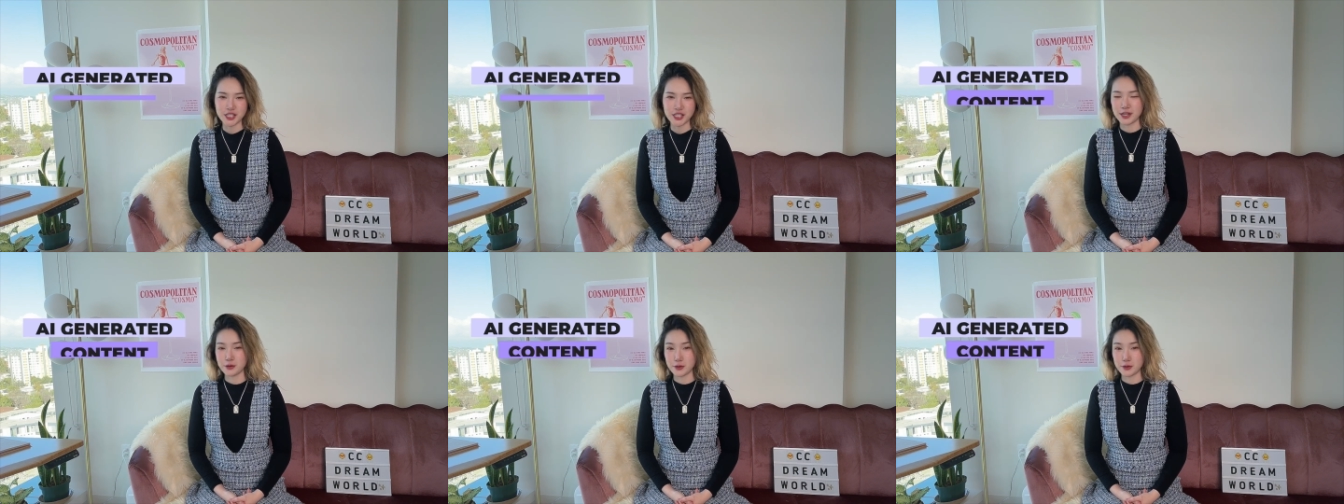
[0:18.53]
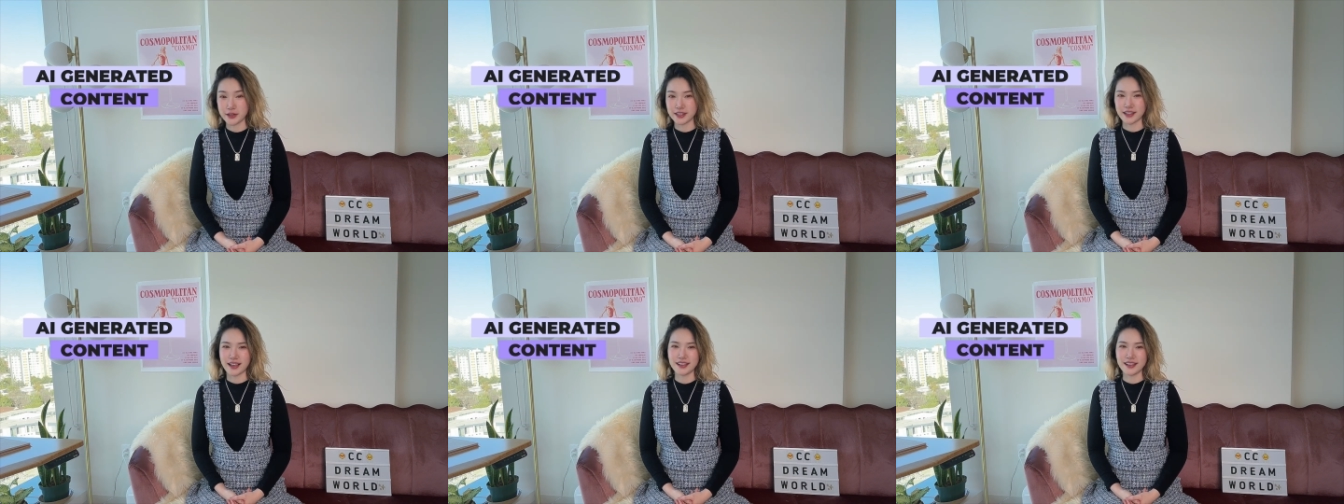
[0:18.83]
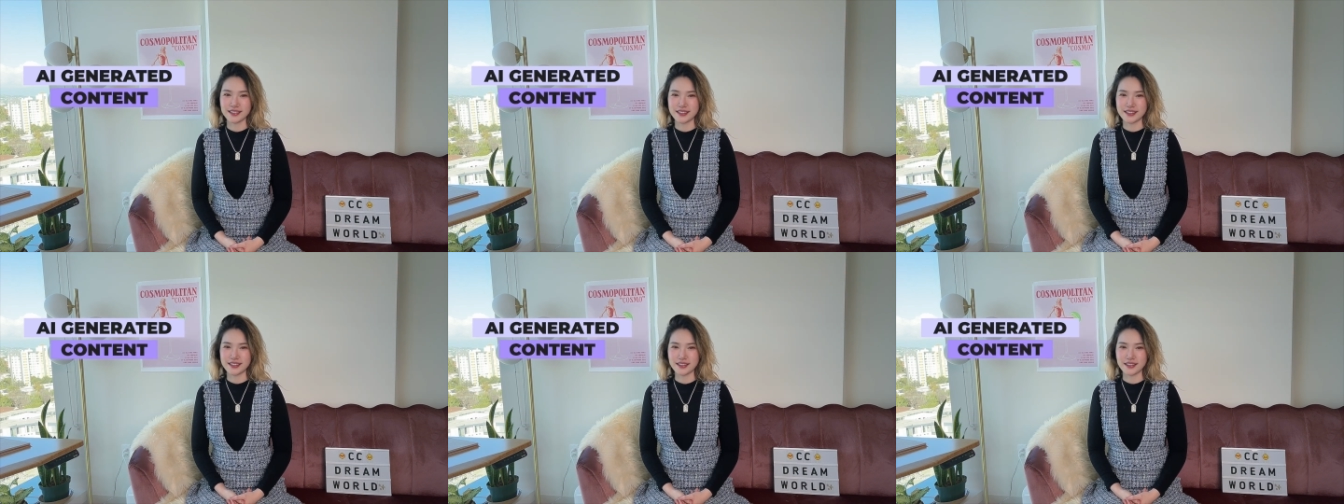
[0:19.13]
generated
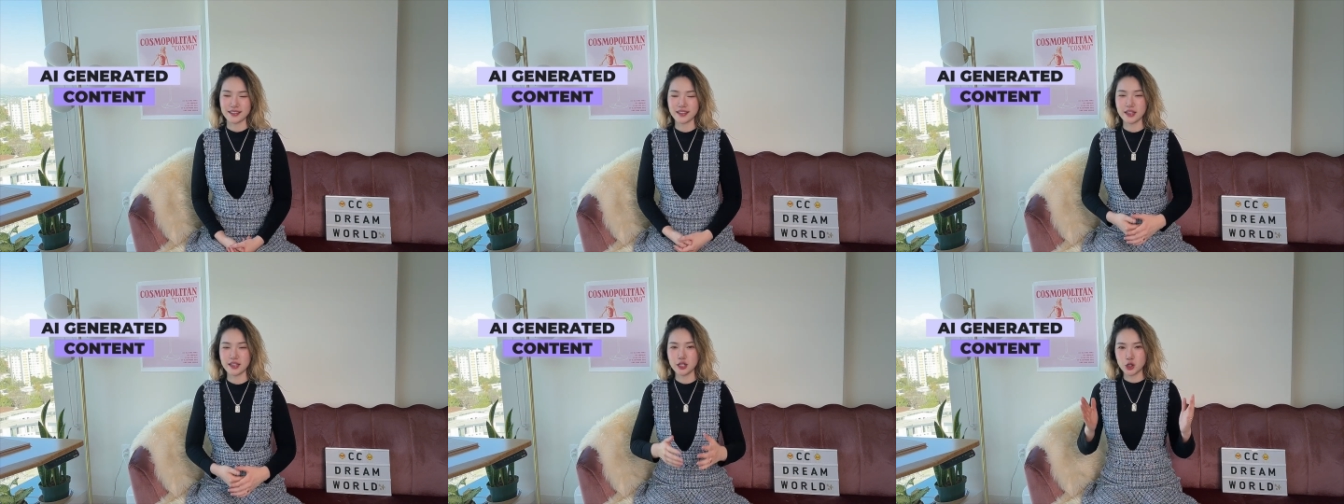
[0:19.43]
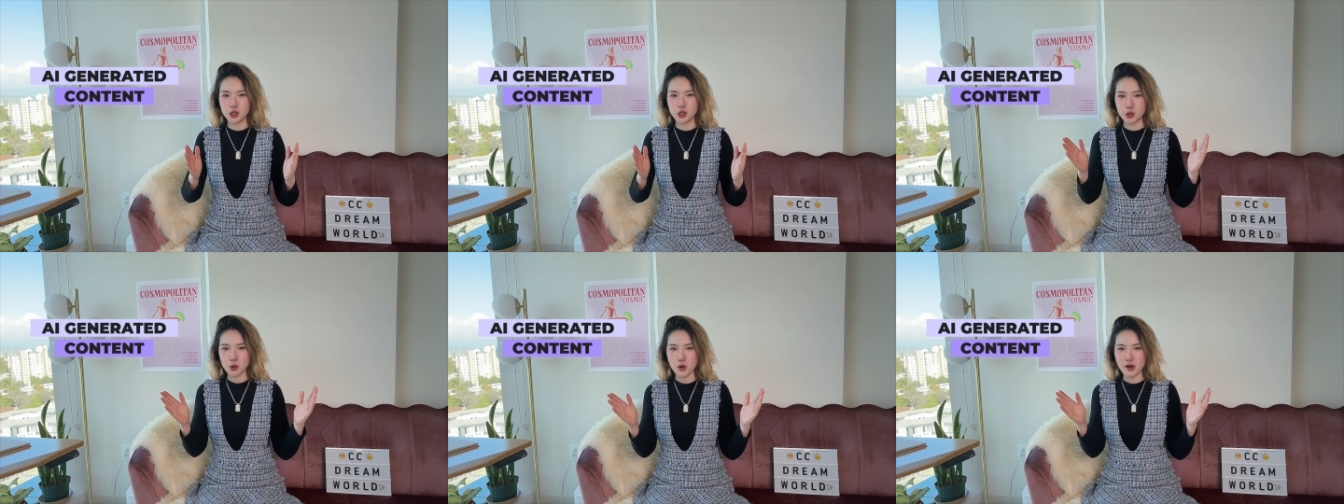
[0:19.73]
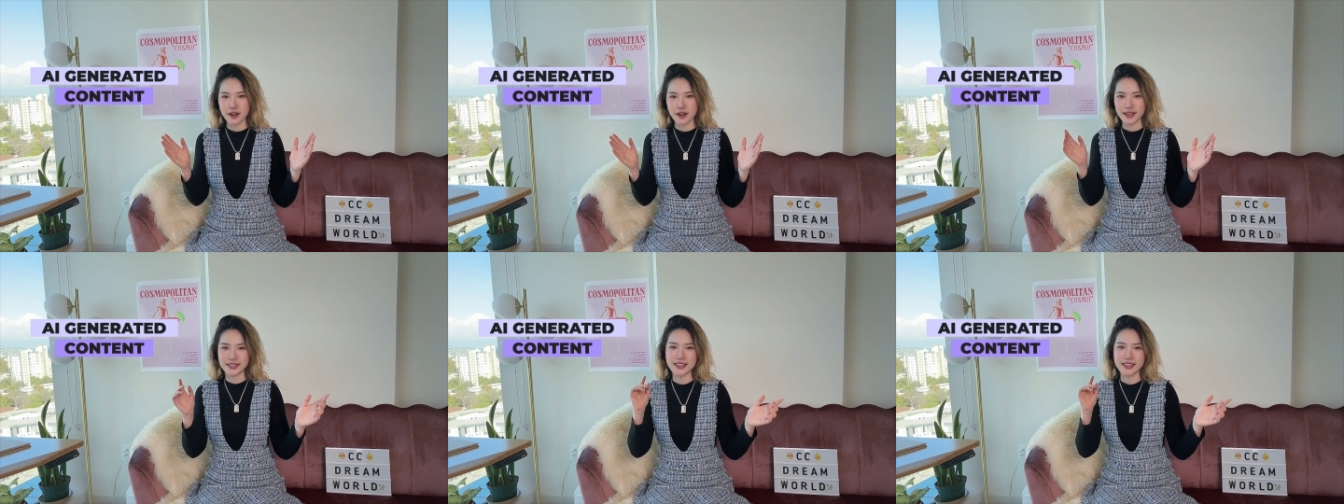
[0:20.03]
content. In
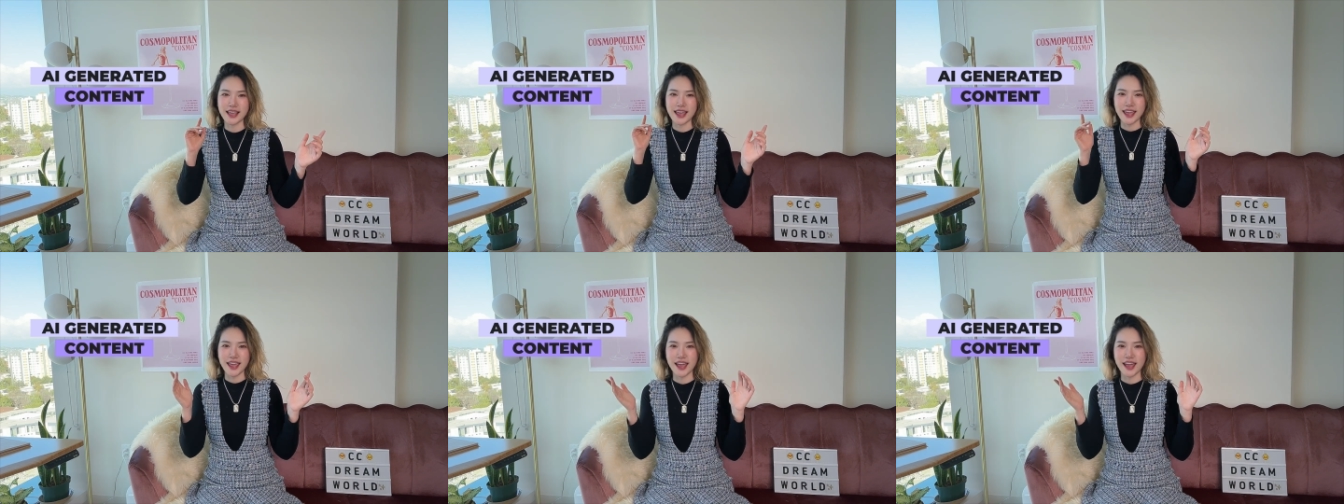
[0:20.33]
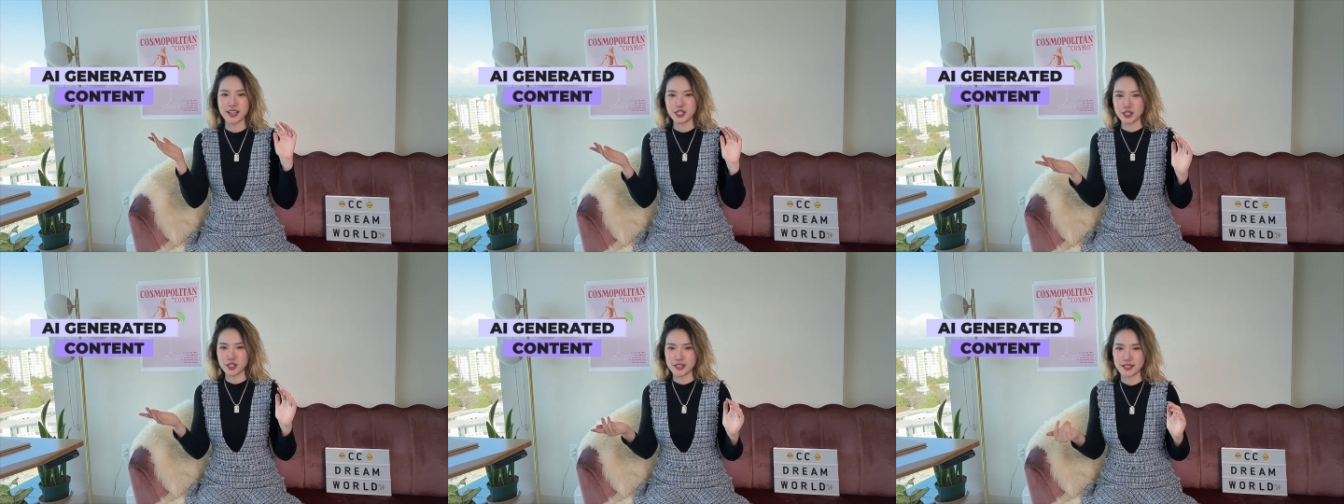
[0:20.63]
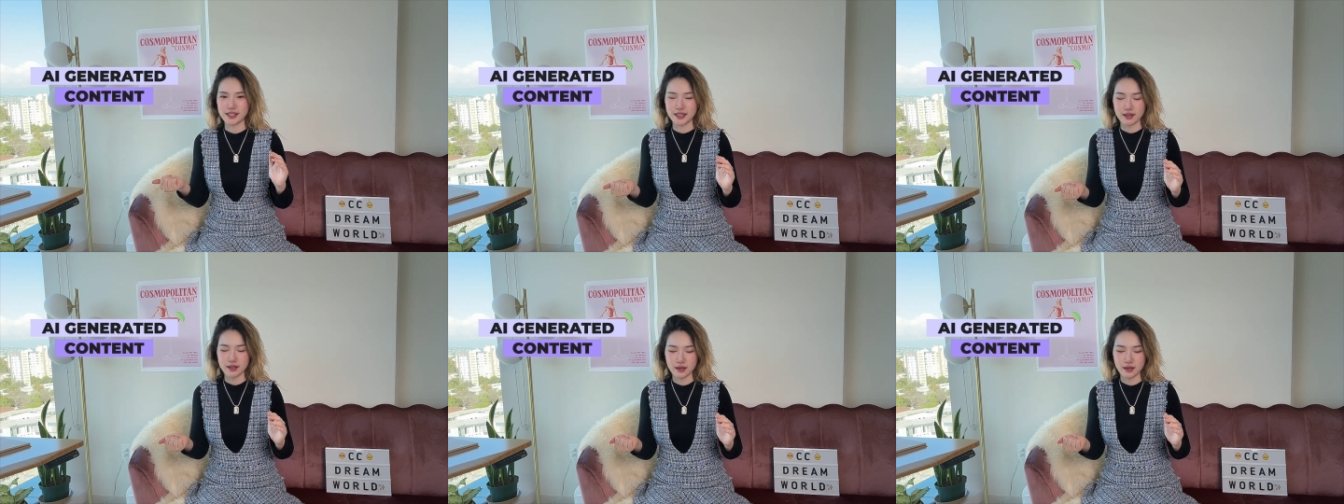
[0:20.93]
short, it's AIGC.